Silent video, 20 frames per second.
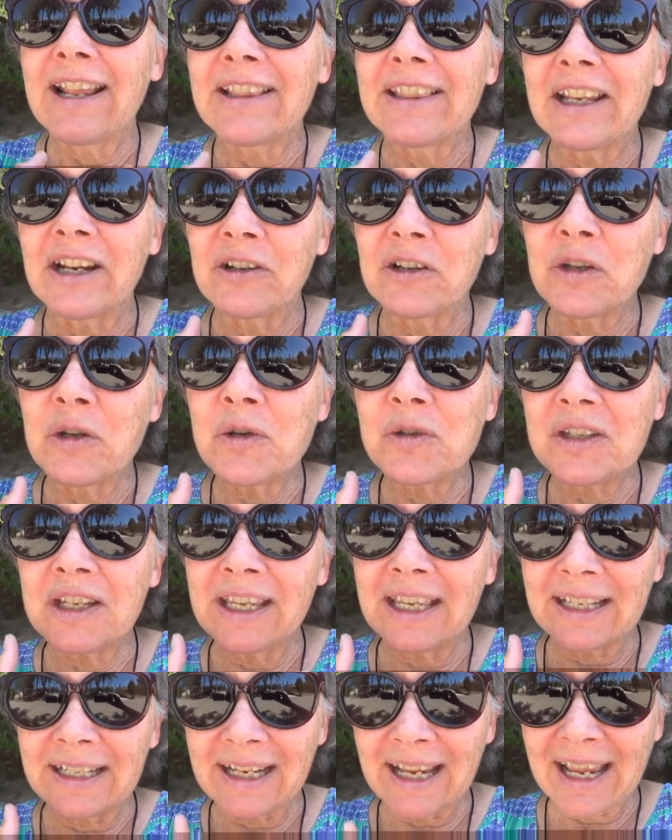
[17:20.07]
they're using
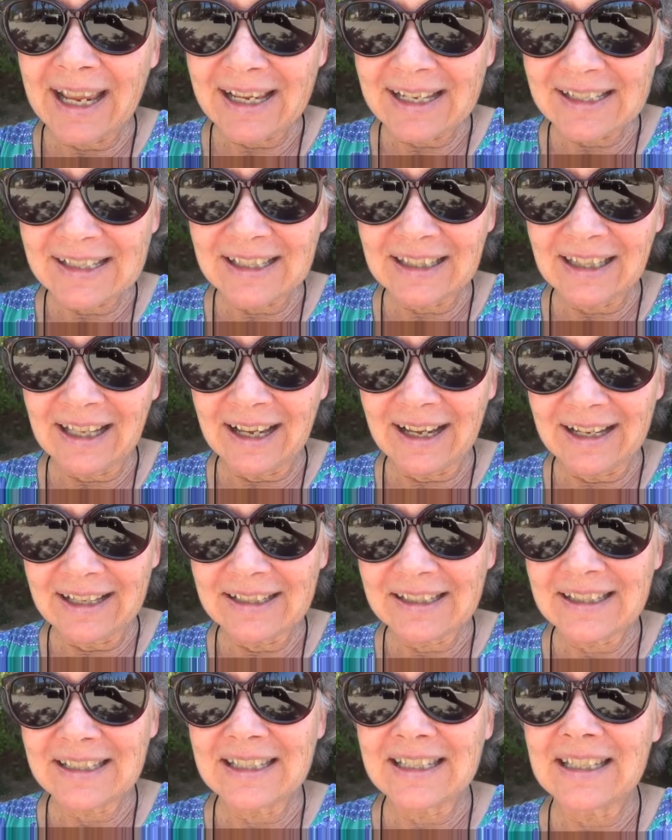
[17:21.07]
it as
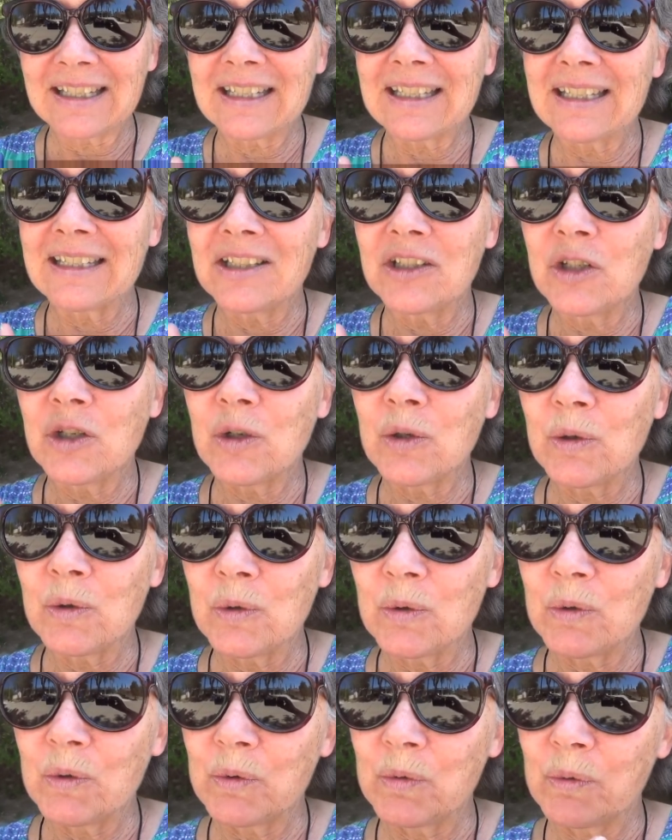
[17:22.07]
lust
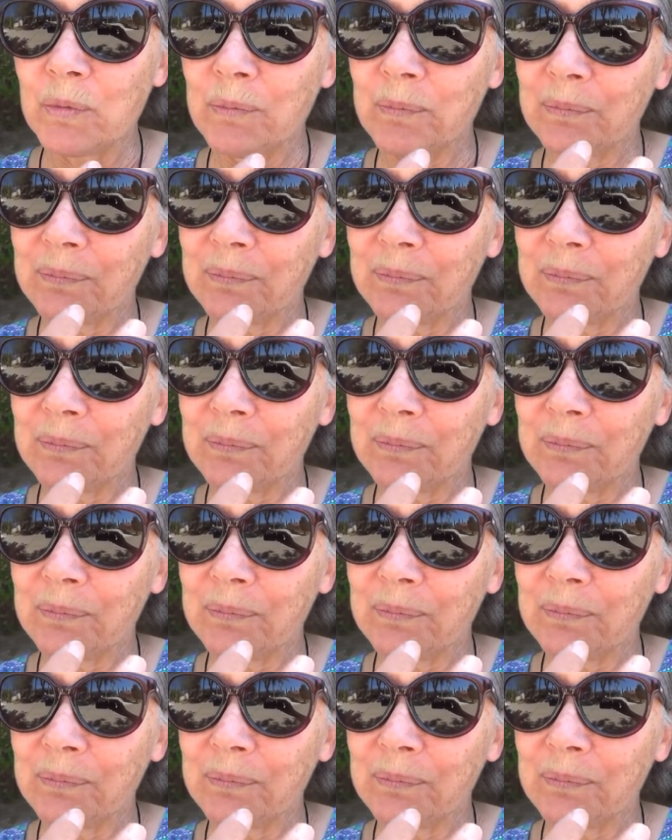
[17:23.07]
to